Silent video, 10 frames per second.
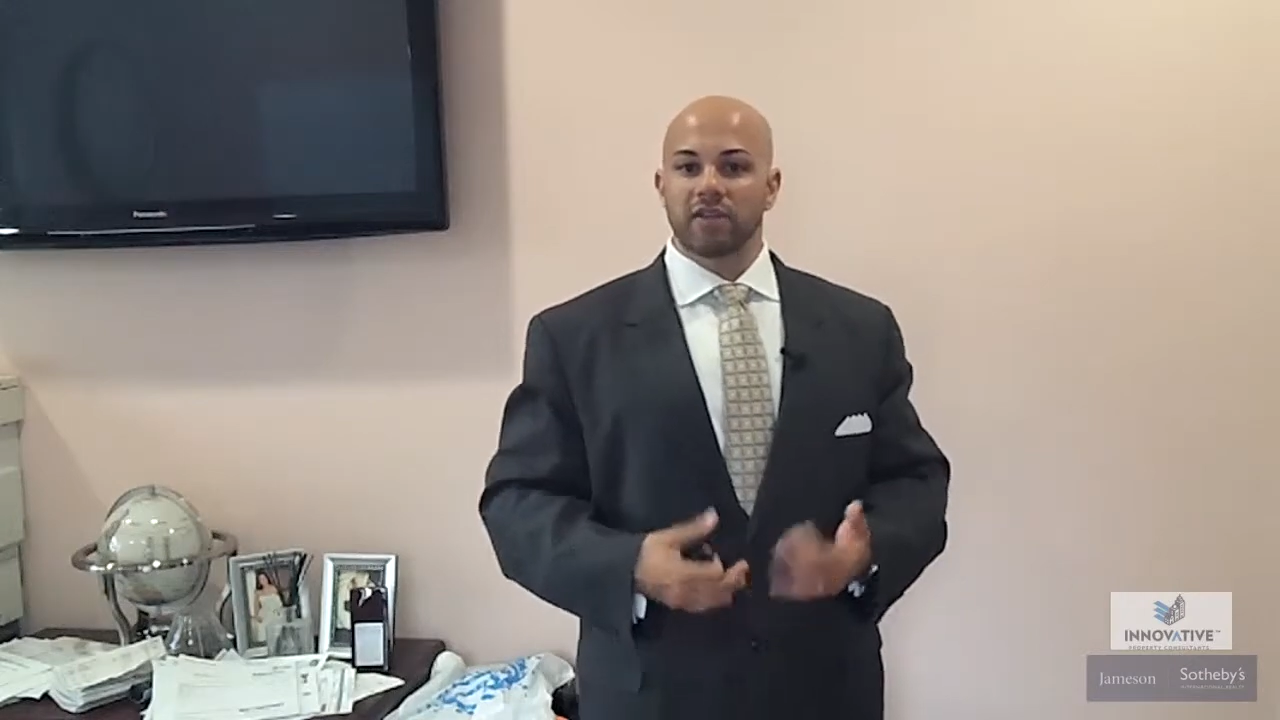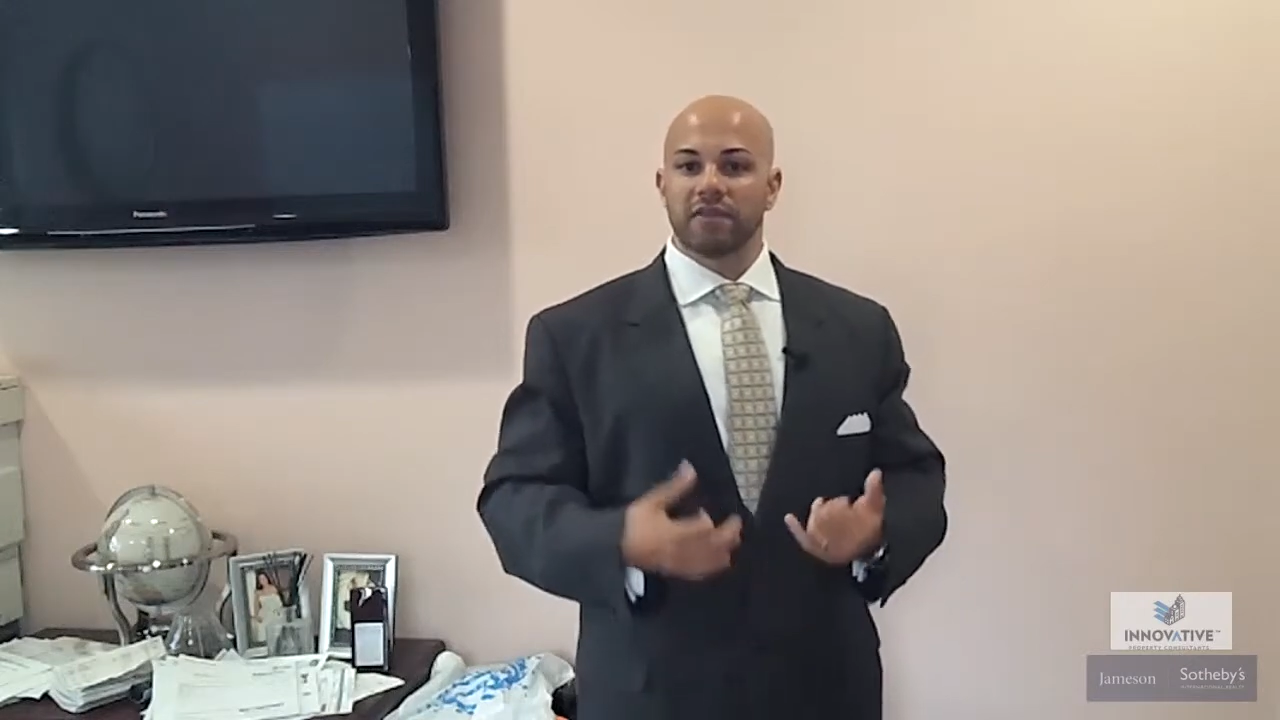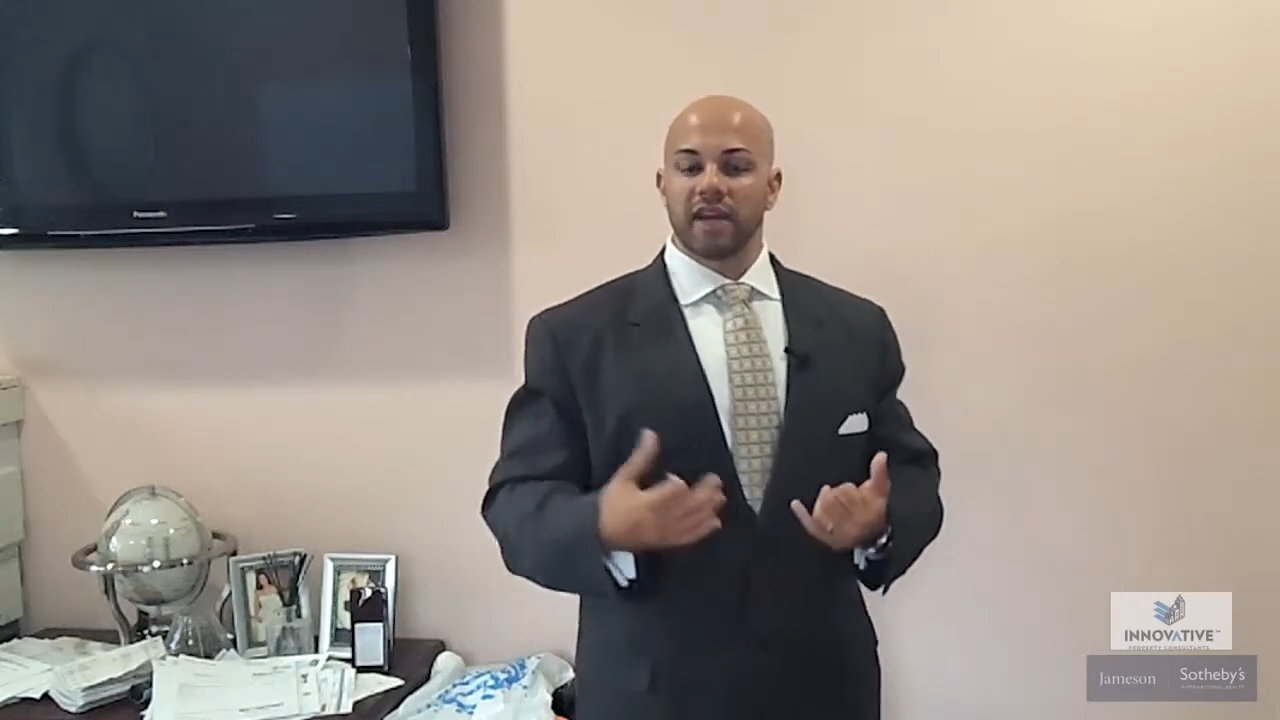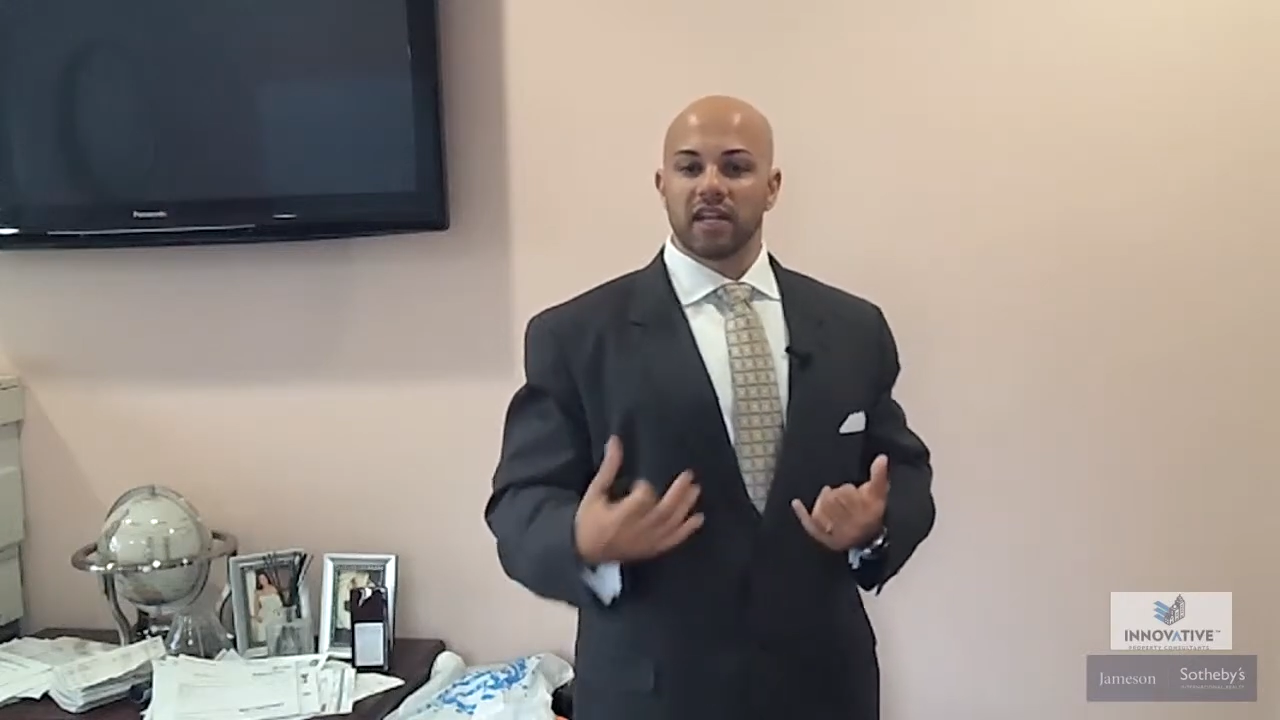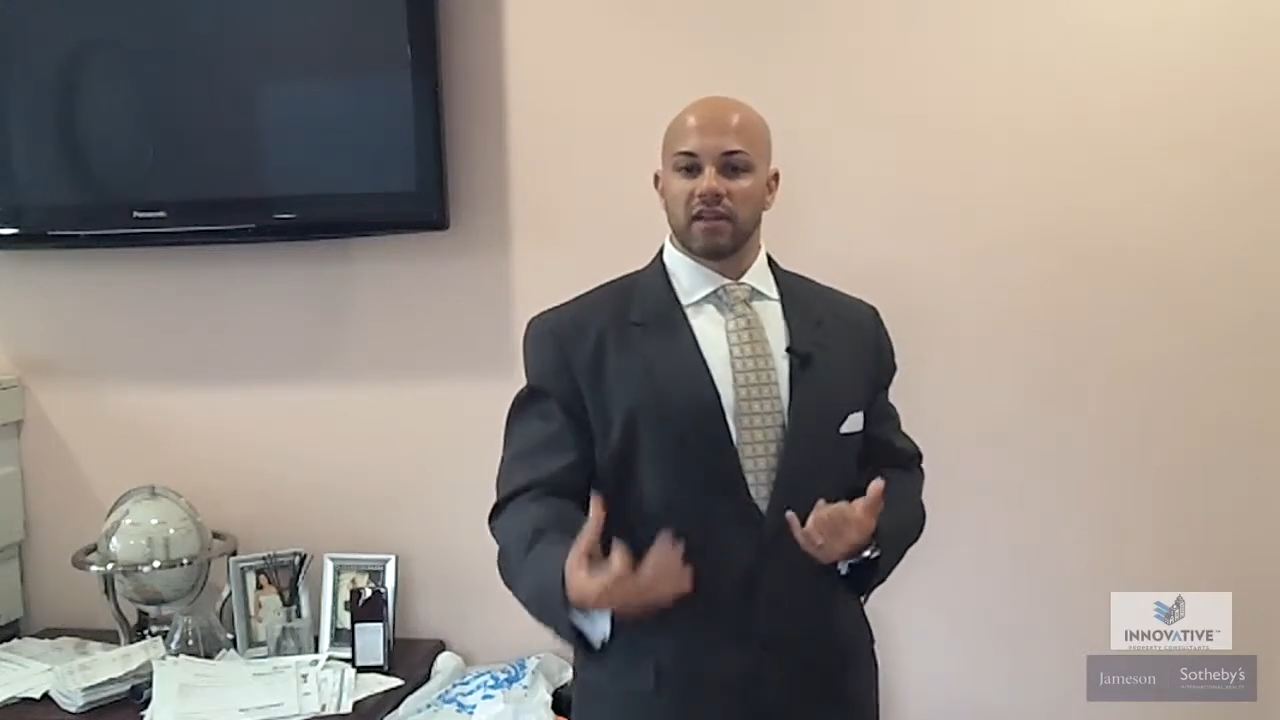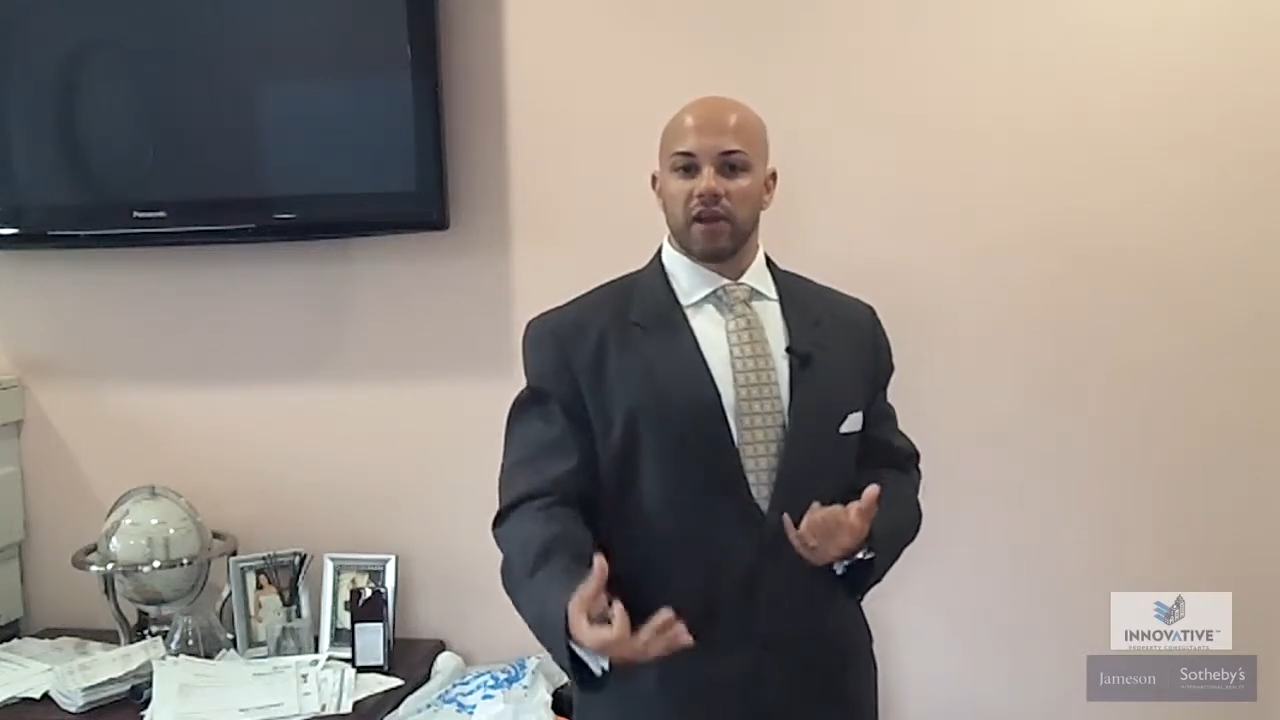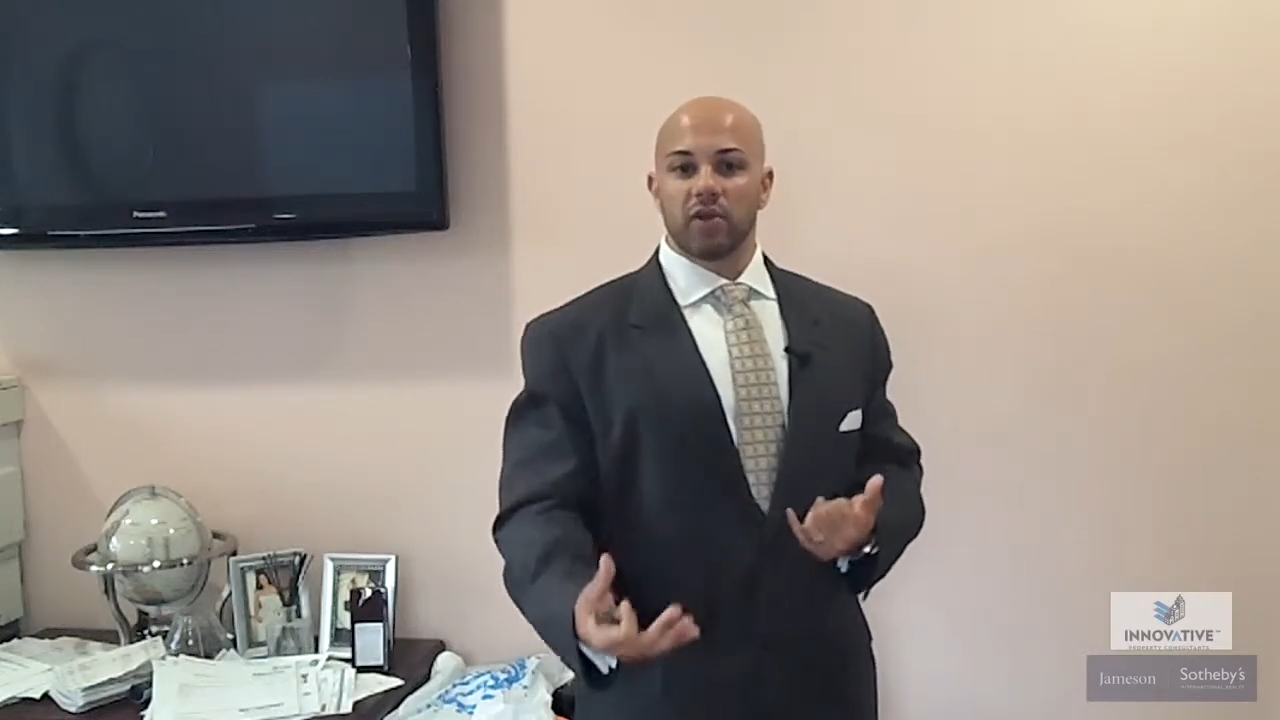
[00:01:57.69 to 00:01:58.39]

they're finding